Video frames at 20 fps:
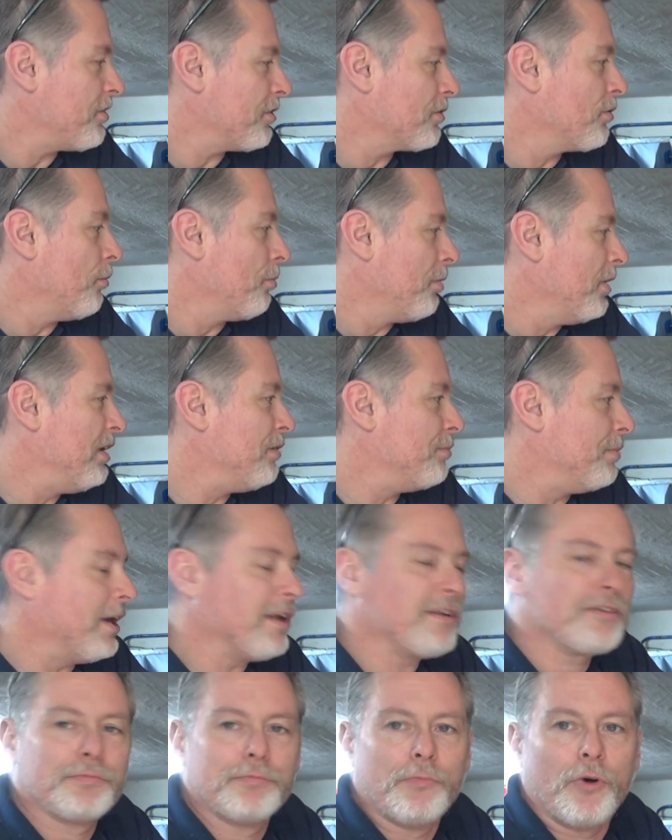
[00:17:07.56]
a complete
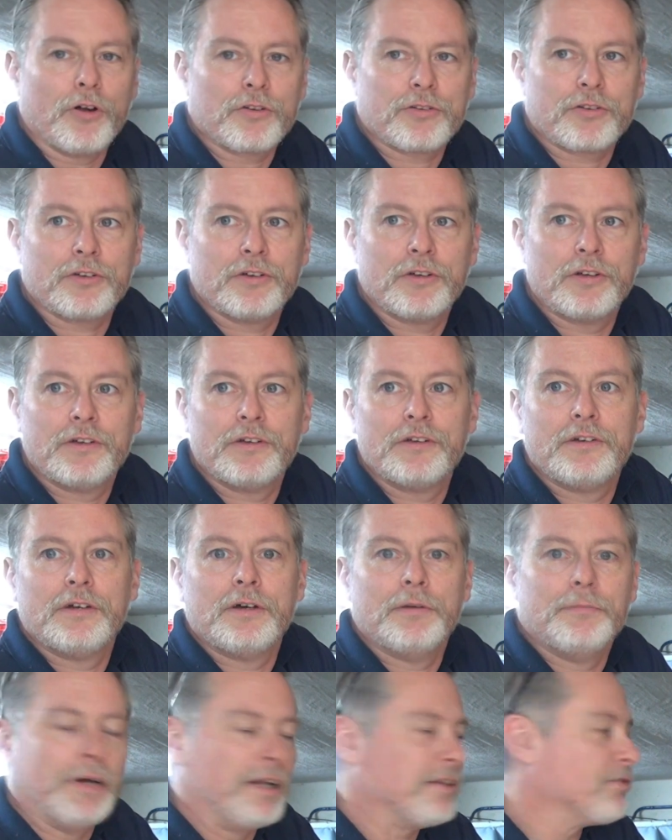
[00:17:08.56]
belt
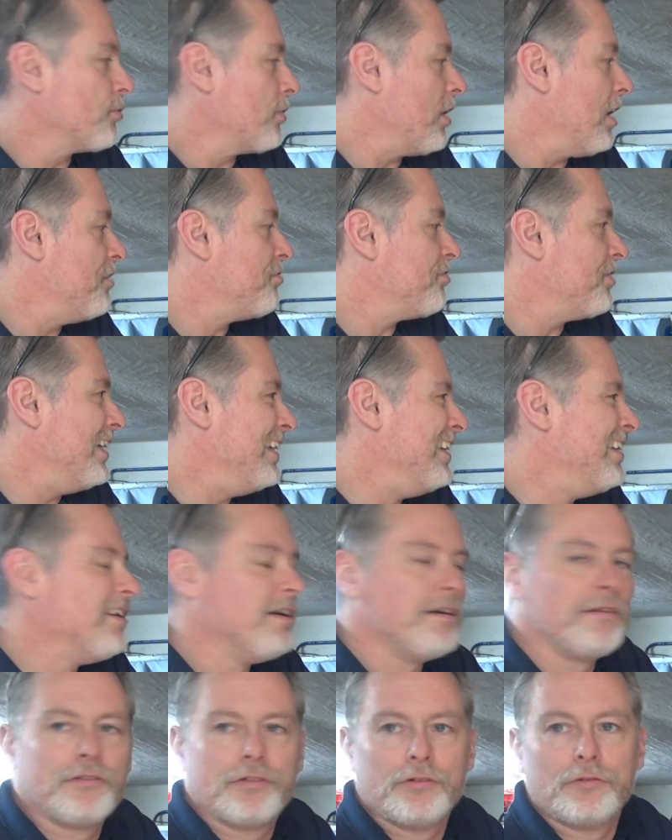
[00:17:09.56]
drive
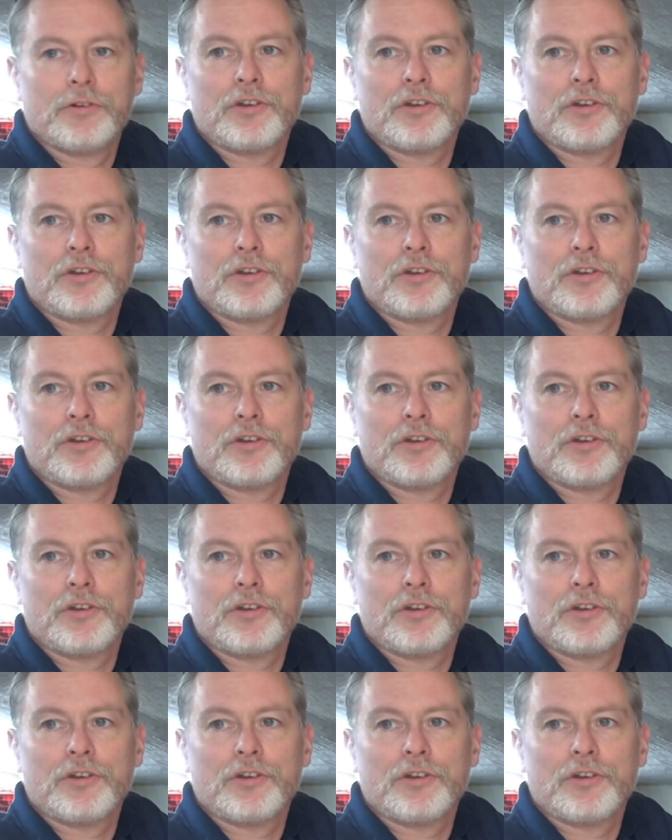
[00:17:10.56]
into